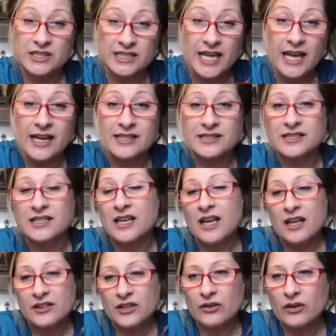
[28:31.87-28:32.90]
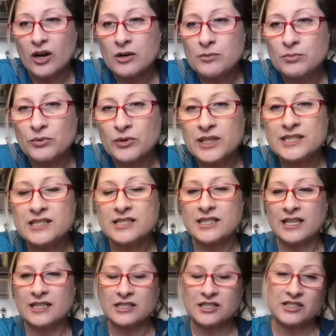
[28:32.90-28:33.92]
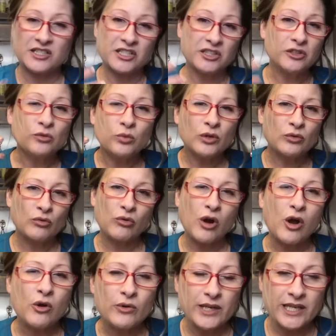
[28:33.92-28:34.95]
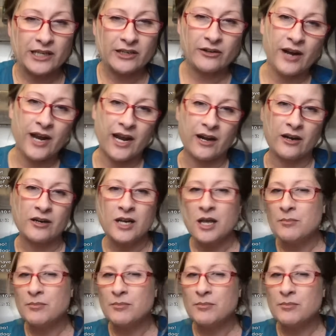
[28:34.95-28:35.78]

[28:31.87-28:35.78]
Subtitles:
Yes, there are breeds that still will grow ear hair,